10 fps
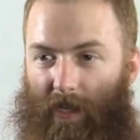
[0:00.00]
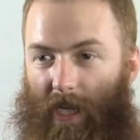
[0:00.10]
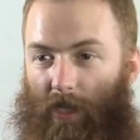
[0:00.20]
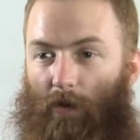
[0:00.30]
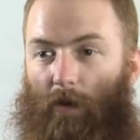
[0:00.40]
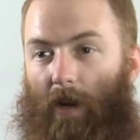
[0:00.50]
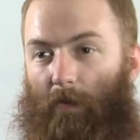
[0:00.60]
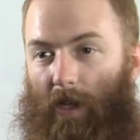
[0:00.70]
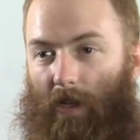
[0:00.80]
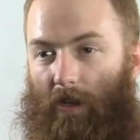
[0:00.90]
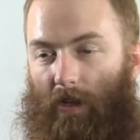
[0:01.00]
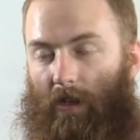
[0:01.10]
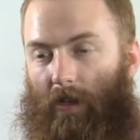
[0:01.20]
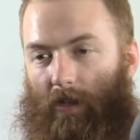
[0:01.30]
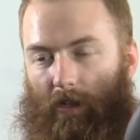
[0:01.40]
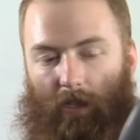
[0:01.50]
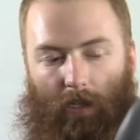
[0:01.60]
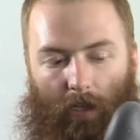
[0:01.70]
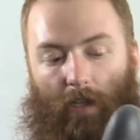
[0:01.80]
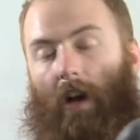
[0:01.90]
It's great when you're
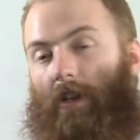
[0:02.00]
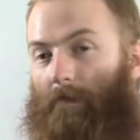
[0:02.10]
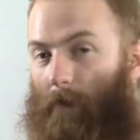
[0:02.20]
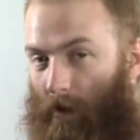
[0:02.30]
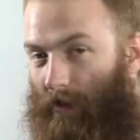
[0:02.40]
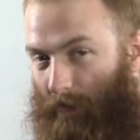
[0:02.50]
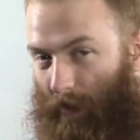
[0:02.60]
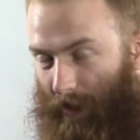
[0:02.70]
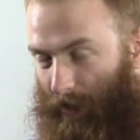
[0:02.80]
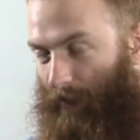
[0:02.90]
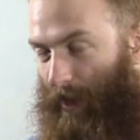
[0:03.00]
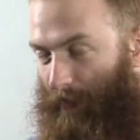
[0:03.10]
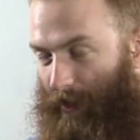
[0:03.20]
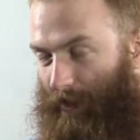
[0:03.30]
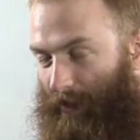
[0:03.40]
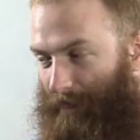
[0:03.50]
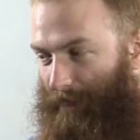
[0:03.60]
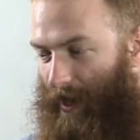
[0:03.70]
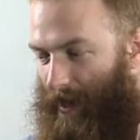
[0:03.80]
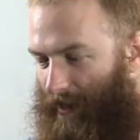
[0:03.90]
a smaller one is great when you're
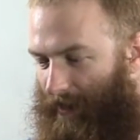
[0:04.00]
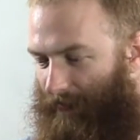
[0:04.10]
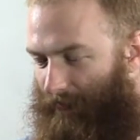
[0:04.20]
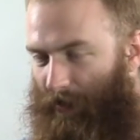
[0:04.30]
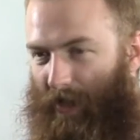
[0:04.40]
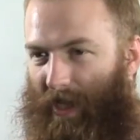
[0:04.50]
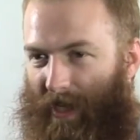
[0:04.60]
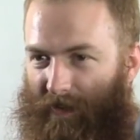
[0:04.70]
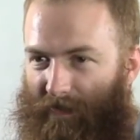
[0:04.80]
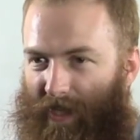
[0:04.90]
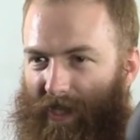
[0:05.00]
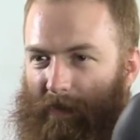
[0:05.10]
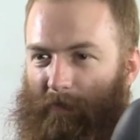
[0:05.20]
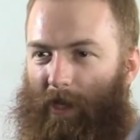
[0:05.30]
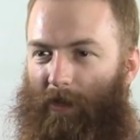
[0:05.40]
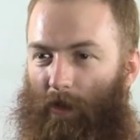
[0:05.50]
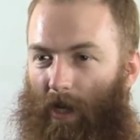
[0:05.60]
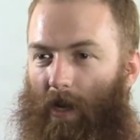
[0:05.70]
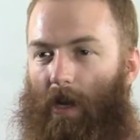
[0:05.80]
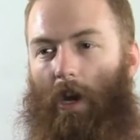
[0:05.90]
first getting into fisting, because you
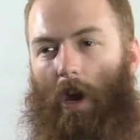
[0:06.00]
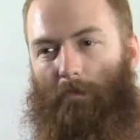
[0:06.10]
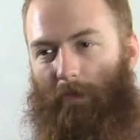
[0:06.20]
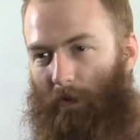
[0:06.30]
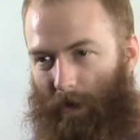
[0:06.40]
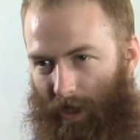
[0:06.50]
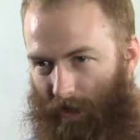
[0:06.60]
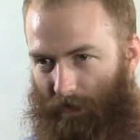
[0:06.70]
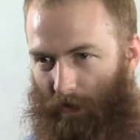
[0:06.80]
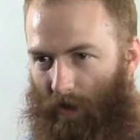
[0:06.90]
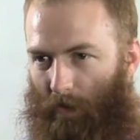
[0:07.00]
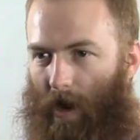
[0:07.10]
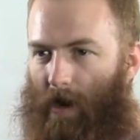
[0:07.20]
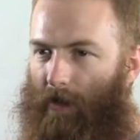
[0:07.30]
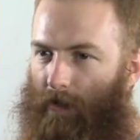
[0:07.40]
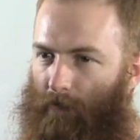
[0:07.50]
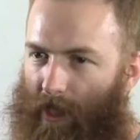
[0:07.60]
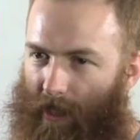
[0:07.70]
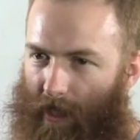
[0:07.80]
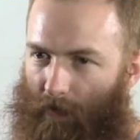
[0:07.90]
can put one in you for a while and
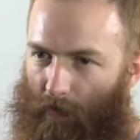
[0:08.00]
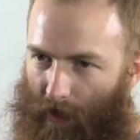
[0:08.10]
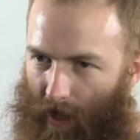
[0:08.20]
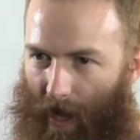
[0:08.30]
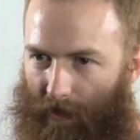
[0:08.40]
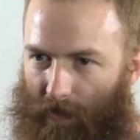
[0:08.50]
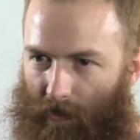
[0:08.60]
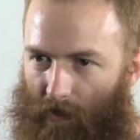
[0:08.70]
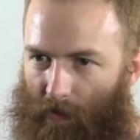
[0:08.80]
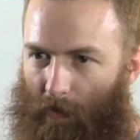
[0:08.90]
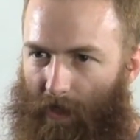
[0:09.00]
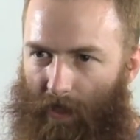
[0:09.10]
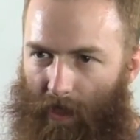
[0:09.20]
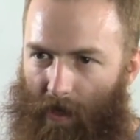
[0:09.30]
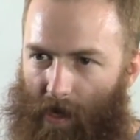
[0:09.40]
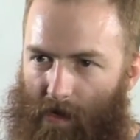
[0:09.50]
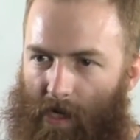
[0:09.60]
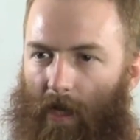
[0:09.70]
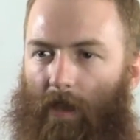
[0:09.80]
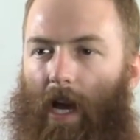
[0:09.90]
like relax into it once it's in there
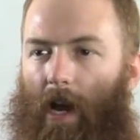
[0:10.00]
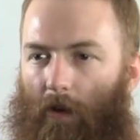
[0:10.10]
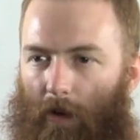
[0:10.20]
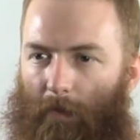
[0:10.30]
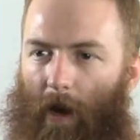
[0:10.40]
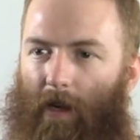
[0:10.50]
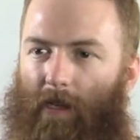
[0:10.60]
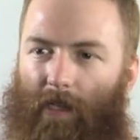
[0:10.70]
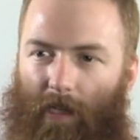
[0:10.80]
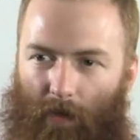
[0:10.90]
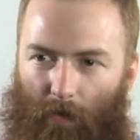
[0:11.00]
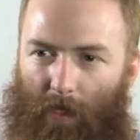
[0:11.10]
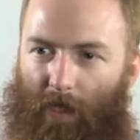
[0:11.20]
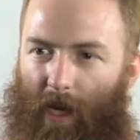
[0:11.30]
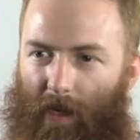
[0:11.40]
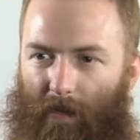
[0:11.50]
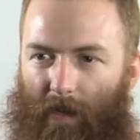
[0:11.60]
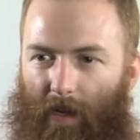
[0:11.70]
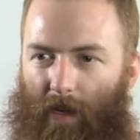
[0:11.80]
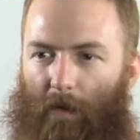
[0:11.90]
and allow your body to get used to that
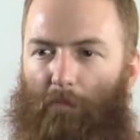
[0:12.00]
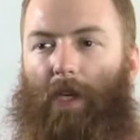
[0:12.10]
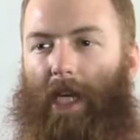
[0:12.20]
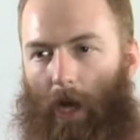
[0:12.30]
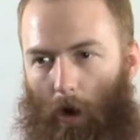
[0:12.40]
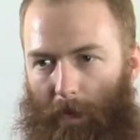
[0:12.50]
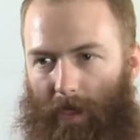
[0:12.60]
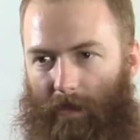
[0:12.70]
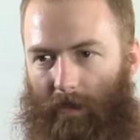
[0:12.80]
being open.